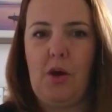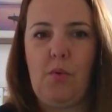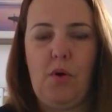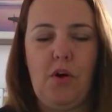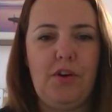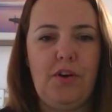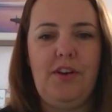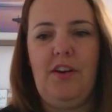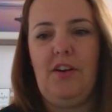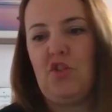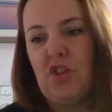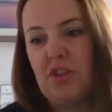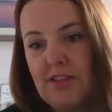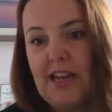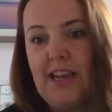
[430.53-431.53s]
on and I'll
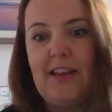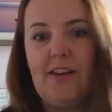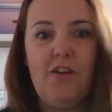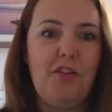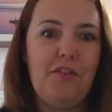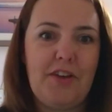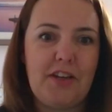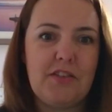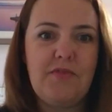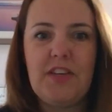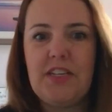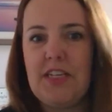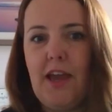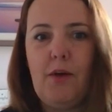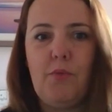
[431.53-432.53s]
just click on the first
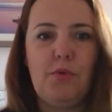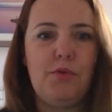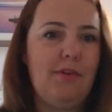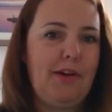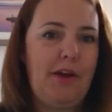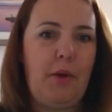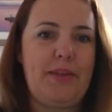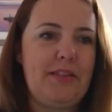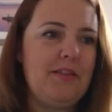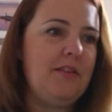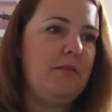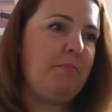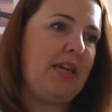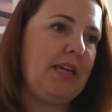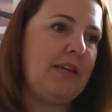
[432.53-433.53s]
video, or I'll go into the
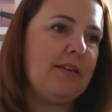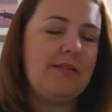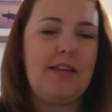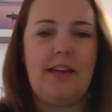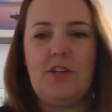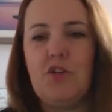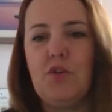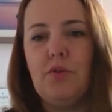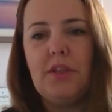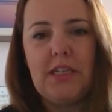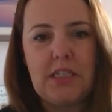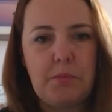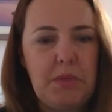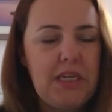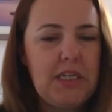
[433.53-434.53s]
beginners section or the
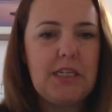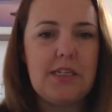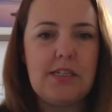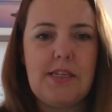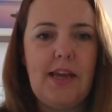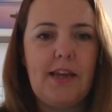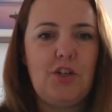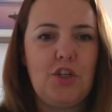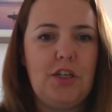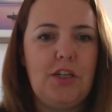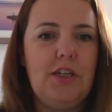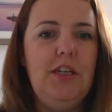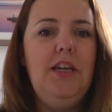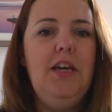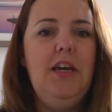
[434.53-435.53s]
intermediate section,
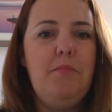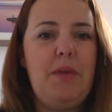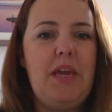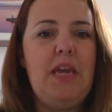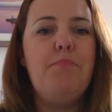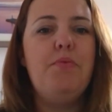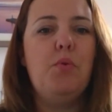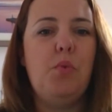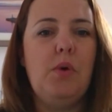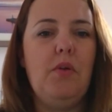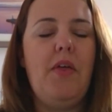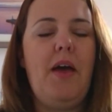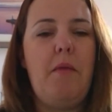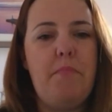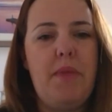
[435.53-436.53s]
people will
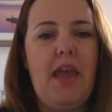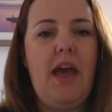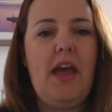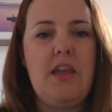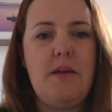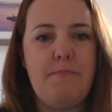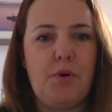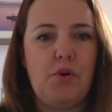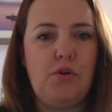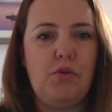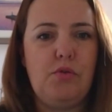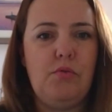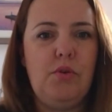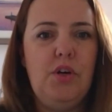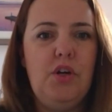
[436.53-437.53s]
then be
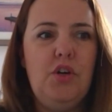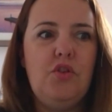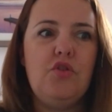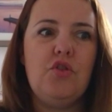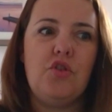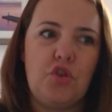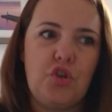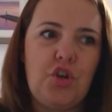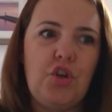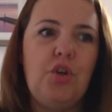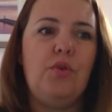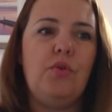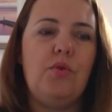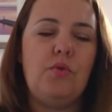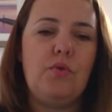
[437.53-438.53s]
able to
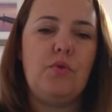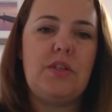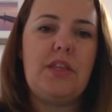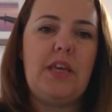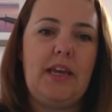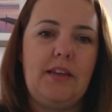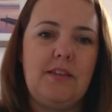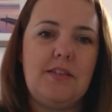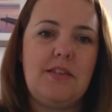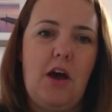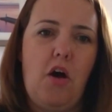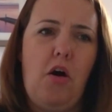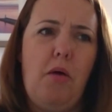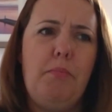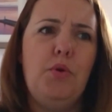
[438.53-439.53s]
choose things that
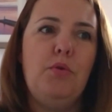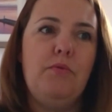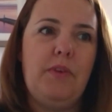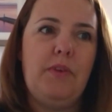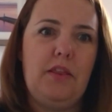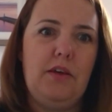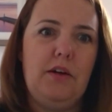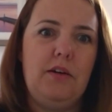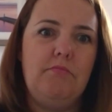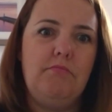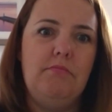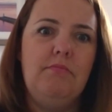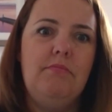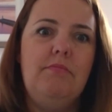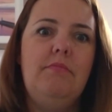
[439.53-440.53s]
are moving
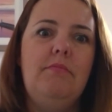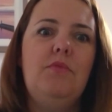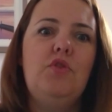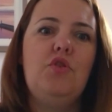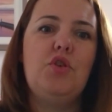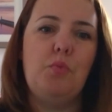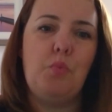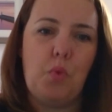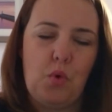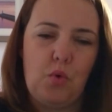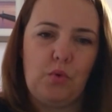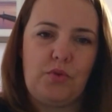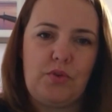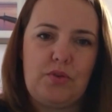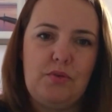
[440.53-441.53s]
them
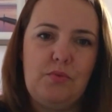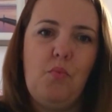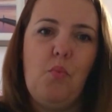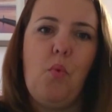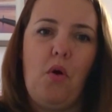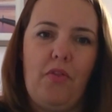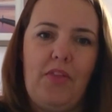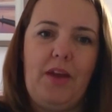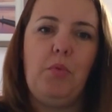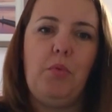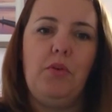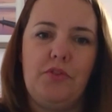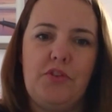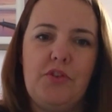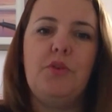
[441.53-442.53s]
towards what they want
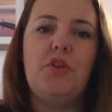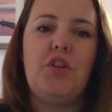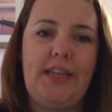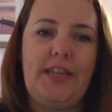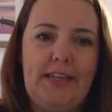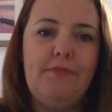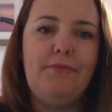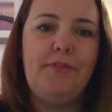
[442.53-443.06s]
to achieve.